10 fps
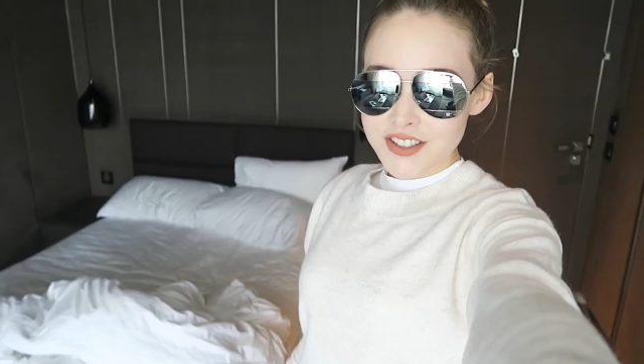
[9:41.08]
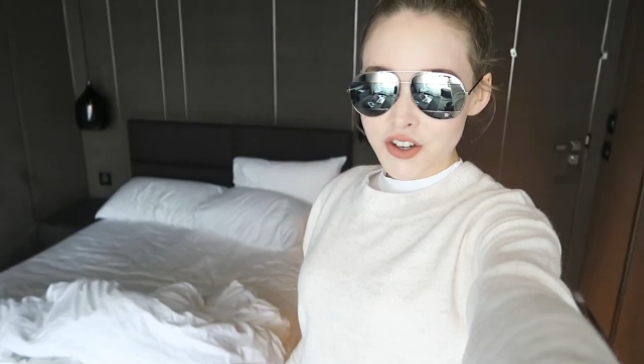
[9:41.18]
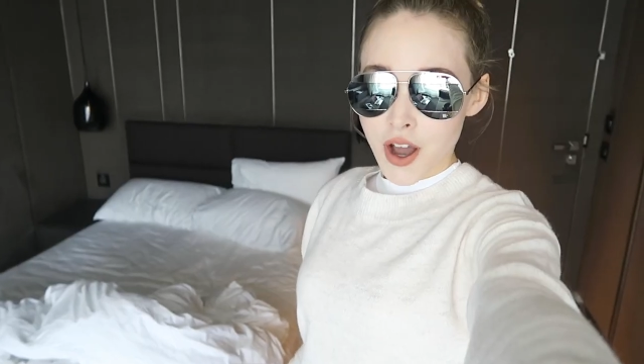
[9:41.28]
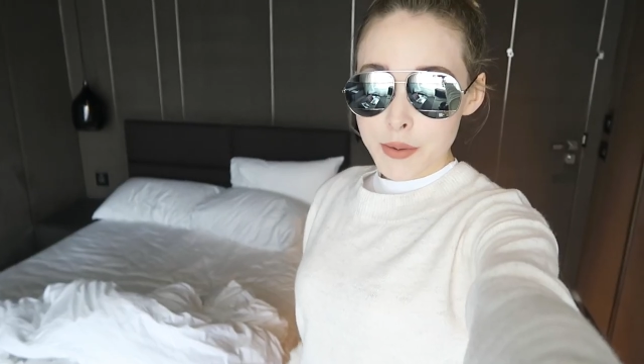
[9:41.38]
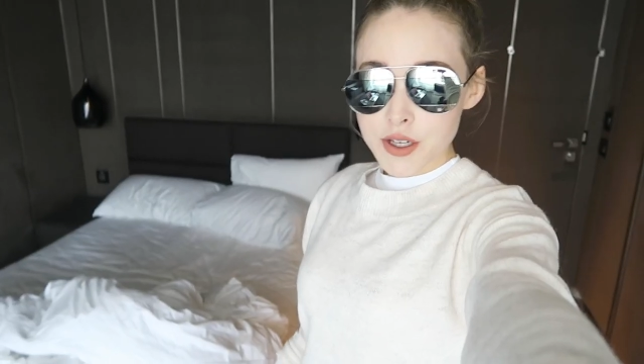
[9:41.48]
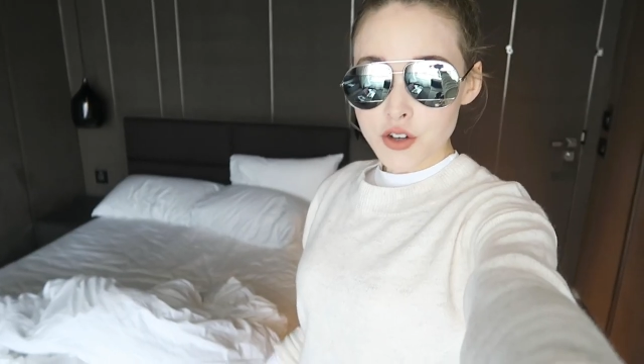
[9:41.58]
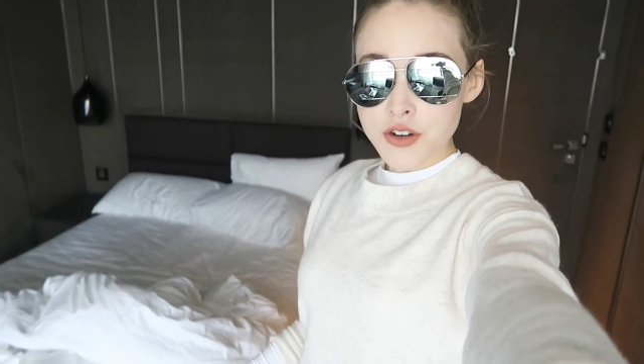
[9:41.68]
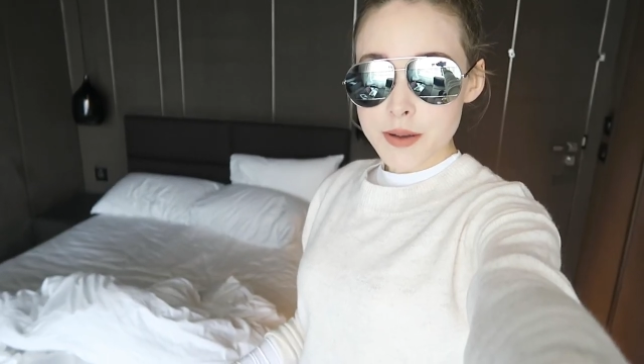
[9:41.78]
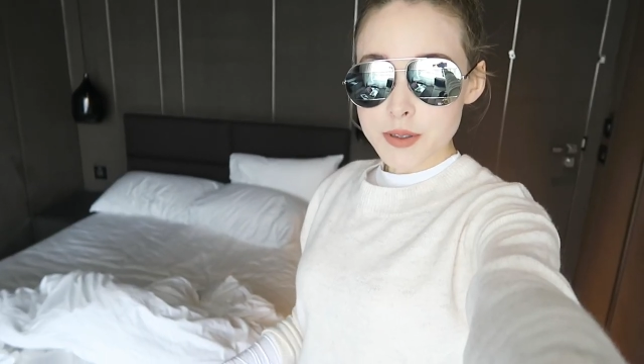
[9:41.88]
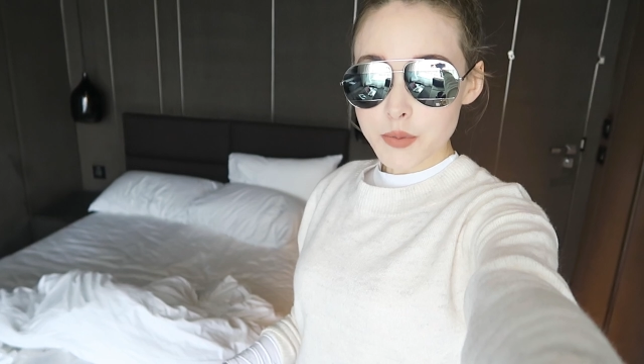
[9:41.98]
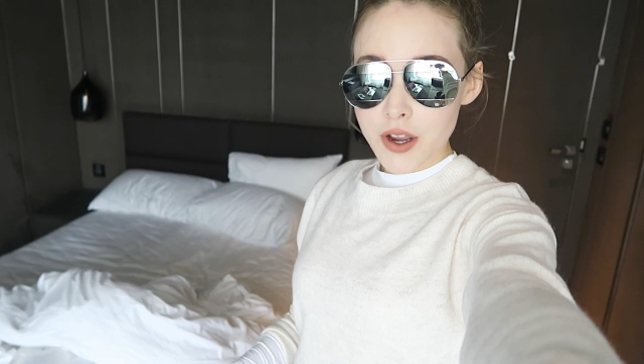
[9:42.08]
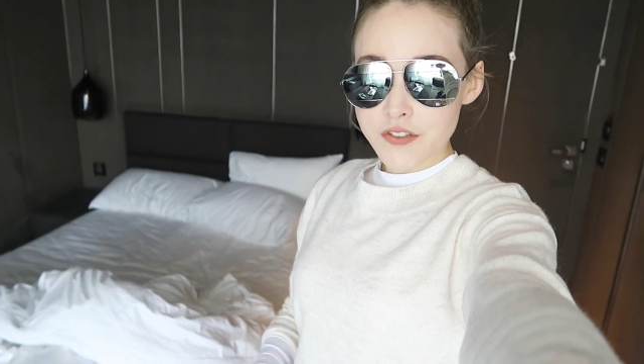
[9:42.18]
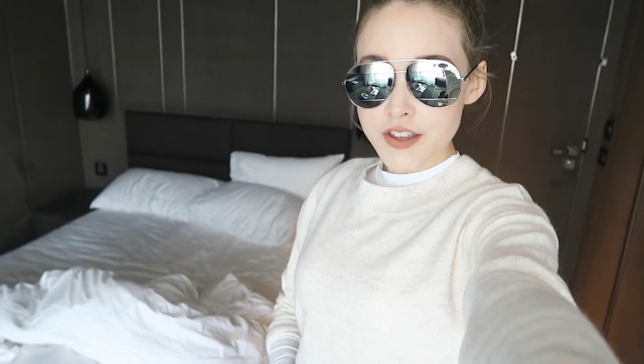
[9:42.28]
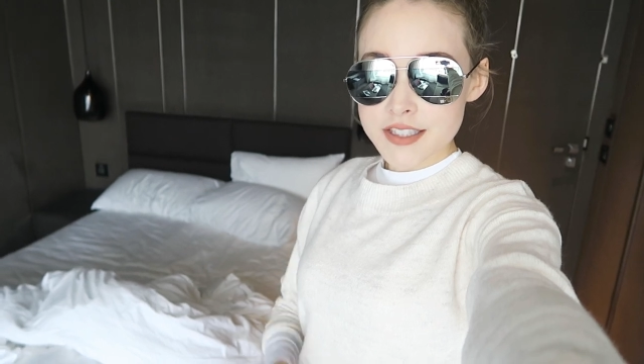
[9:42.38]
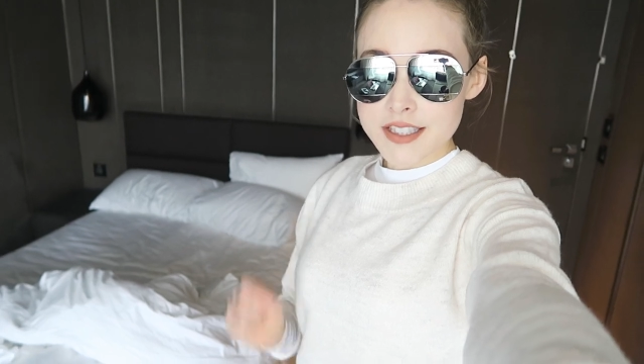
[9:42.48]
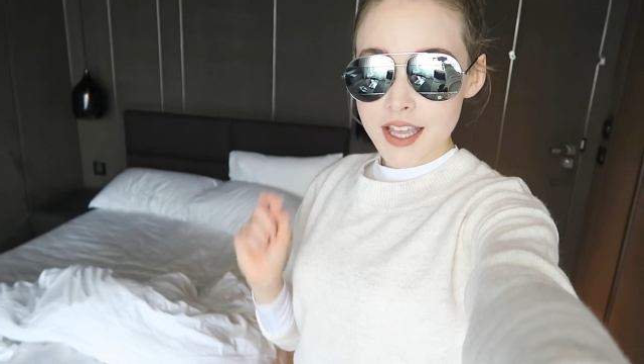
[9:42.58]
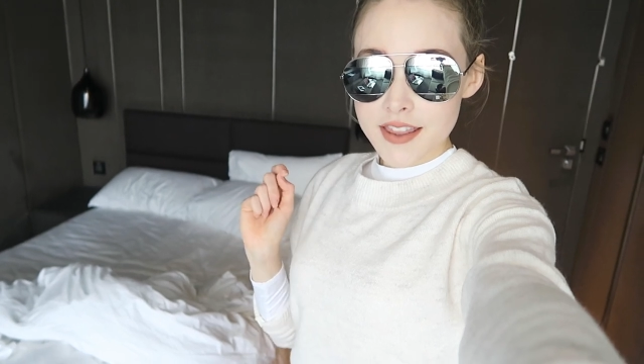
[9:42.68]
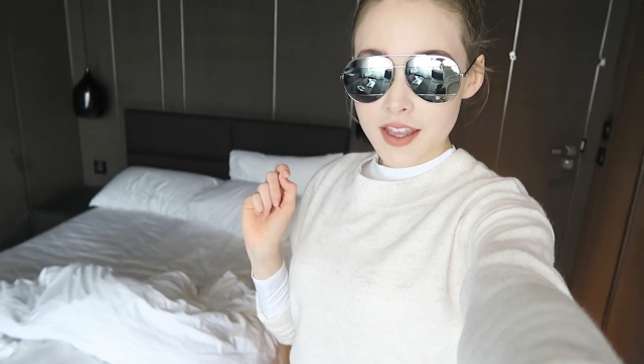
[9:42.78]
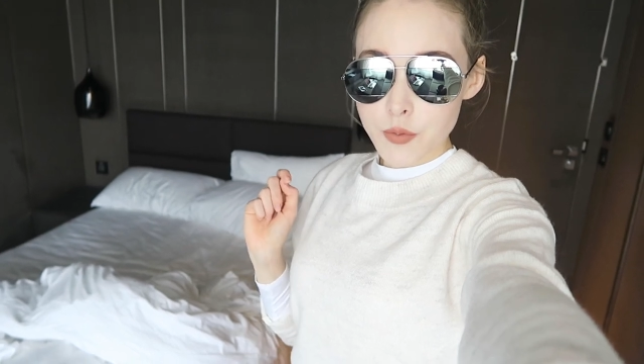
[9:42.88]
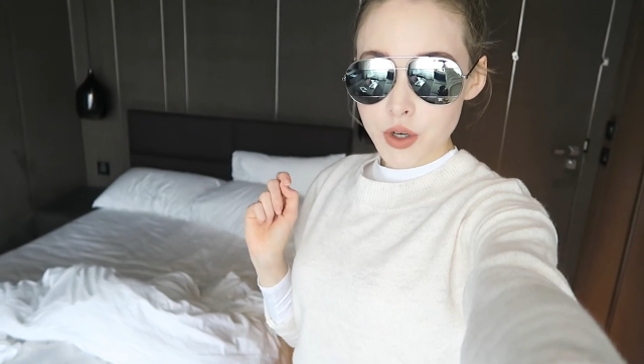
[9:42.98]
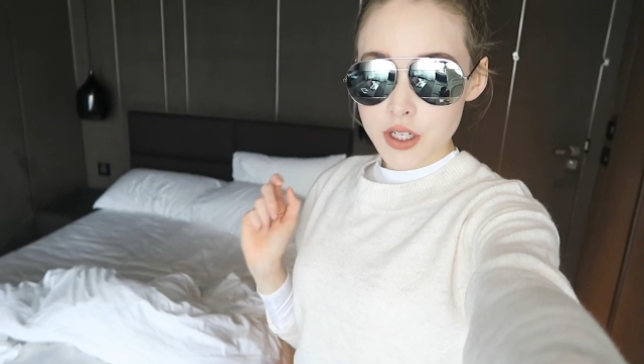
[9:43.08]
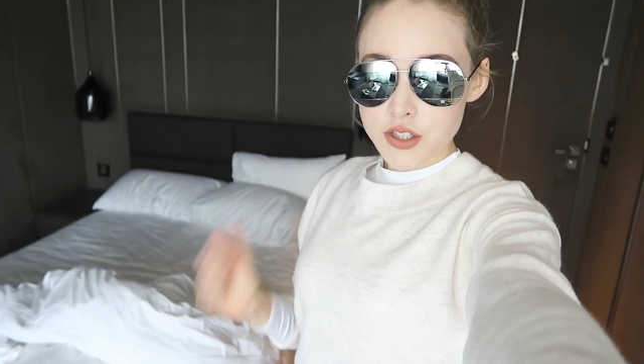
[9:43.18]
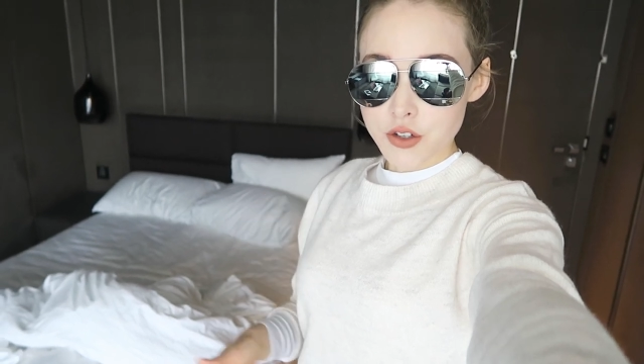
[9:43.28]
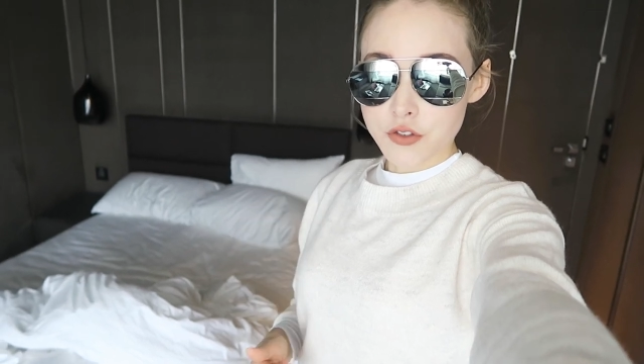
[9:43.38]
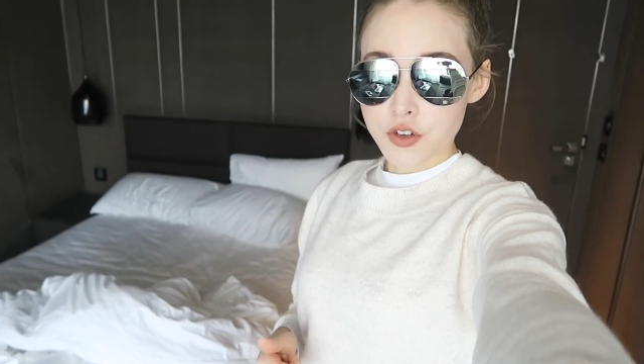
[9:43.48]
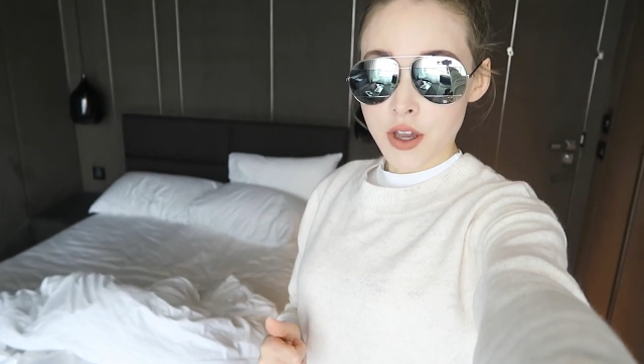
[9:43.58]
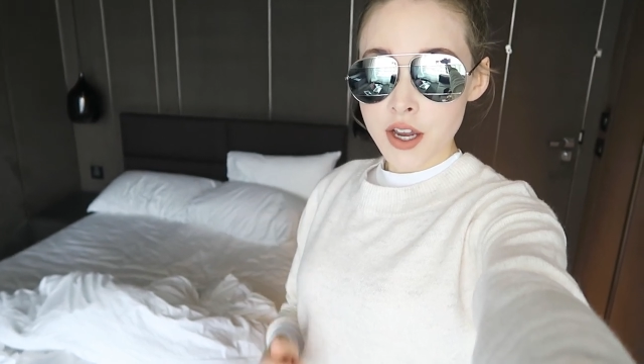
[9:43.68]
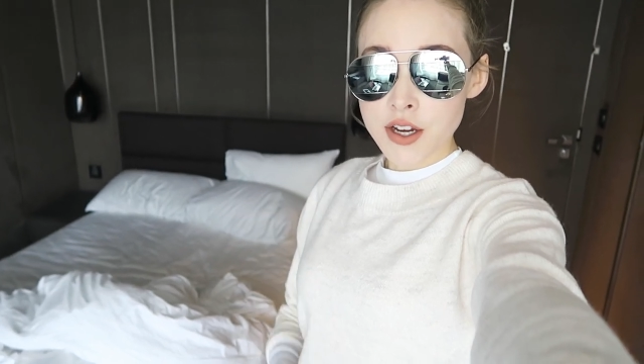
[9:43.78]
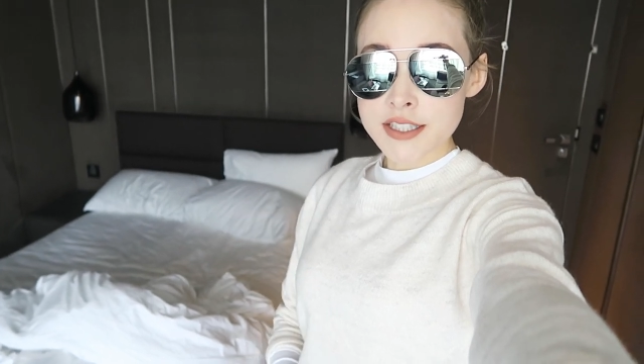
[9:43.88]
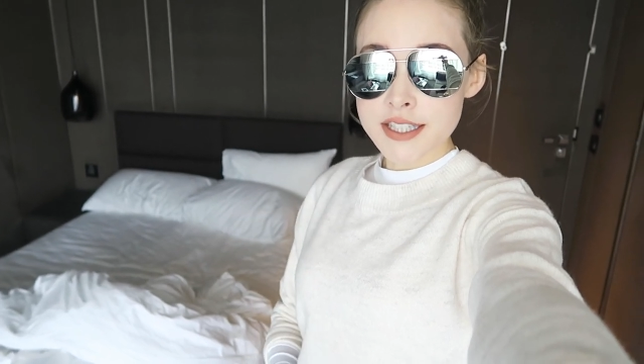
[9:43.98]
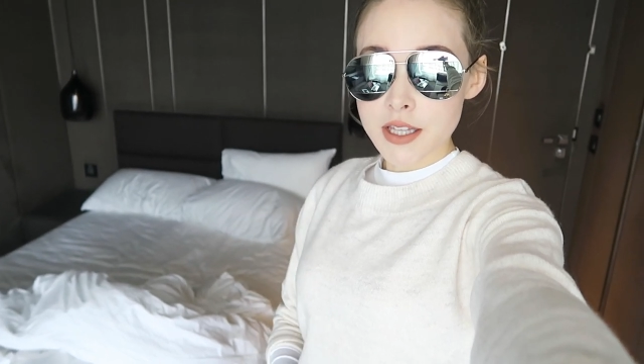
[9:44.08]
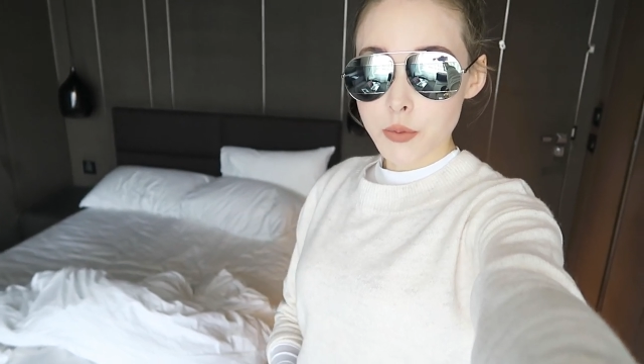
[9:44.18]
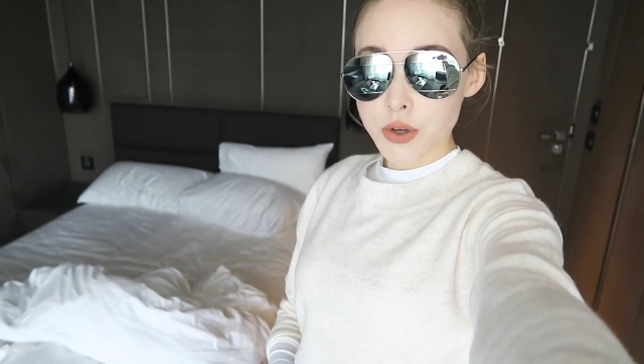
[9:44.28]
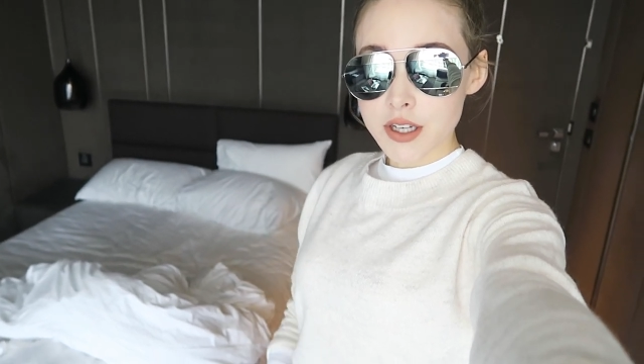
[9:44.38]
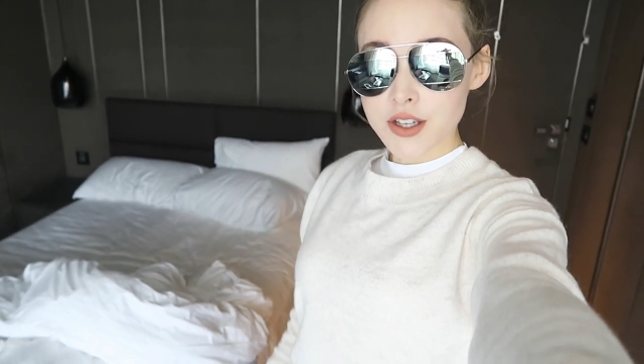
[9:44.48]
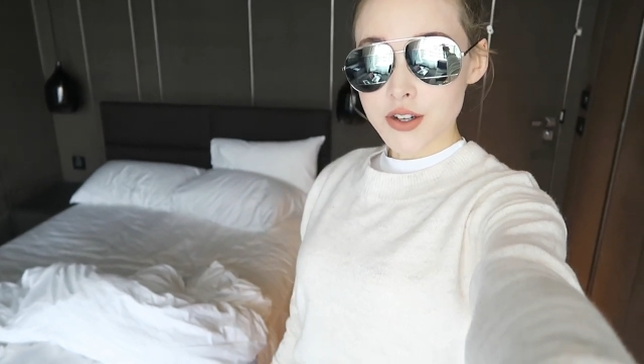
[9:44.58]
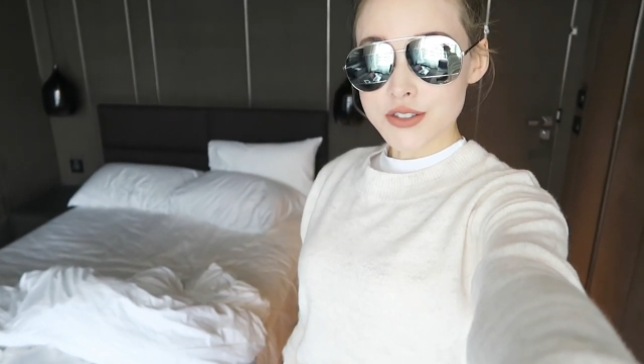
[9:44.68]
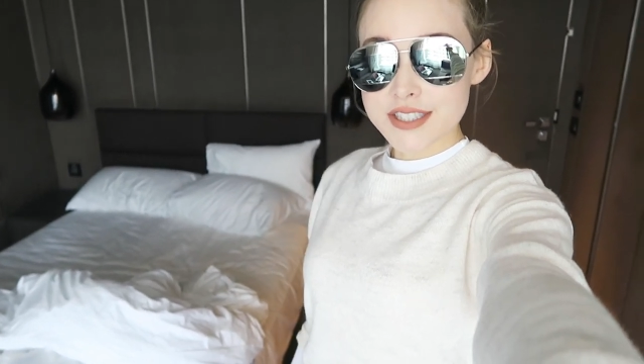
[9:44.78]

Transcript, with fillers: So I'm gonna go grab some breakfast, and then we're gonna do a few errands, and then we're gonna go